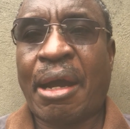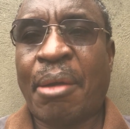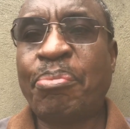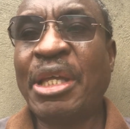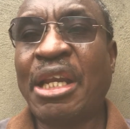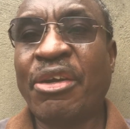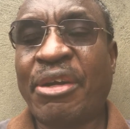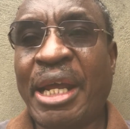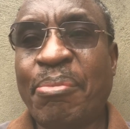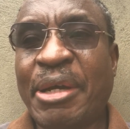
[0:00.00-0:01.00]
a
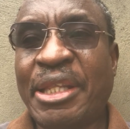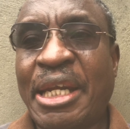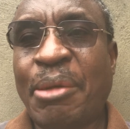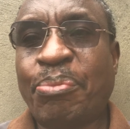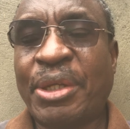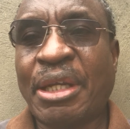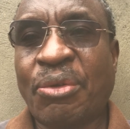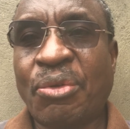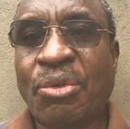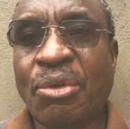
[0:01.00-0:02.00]
billionaire by the name Peter
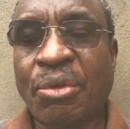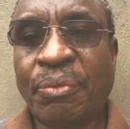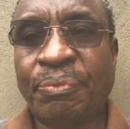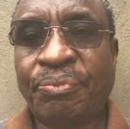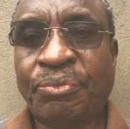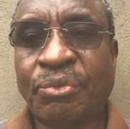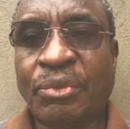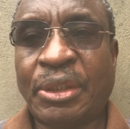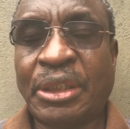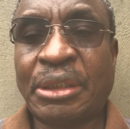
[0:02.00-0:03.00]
Kuguru
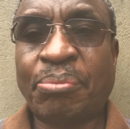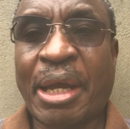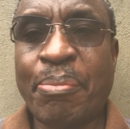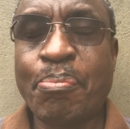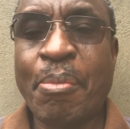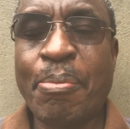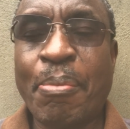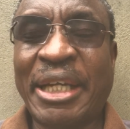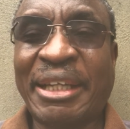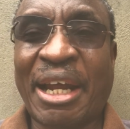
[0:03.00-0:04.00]
is my
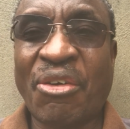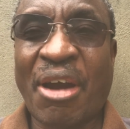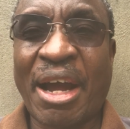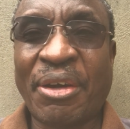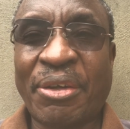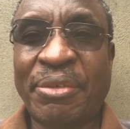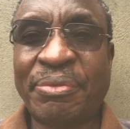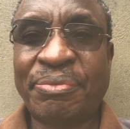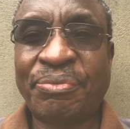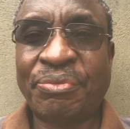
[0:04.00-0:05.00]
maternal uncle.
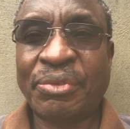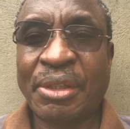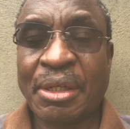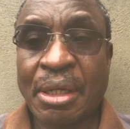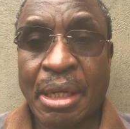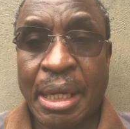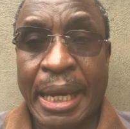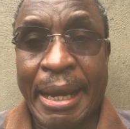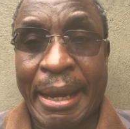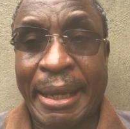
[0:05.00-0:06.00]

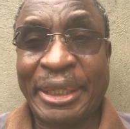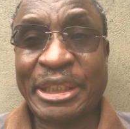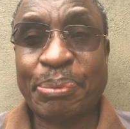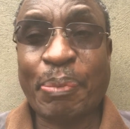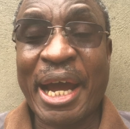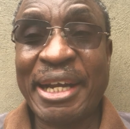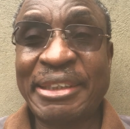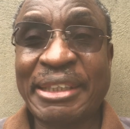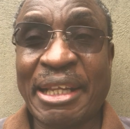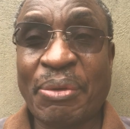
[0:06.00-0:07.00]
His
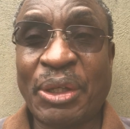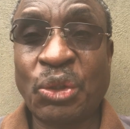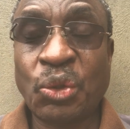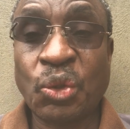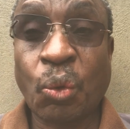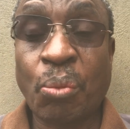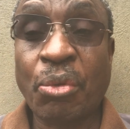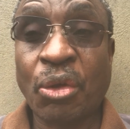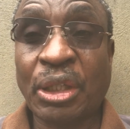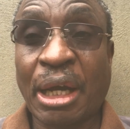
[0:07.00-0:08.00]
parents are the ones who
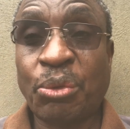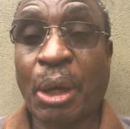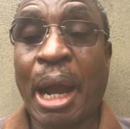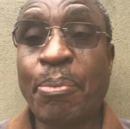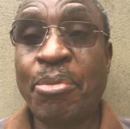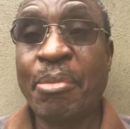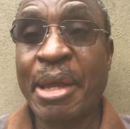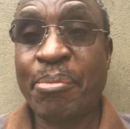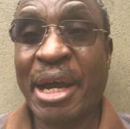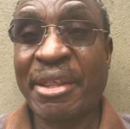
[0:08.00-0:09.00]
brought up my
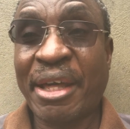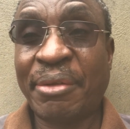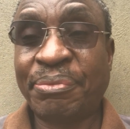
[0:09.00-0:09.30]
mother.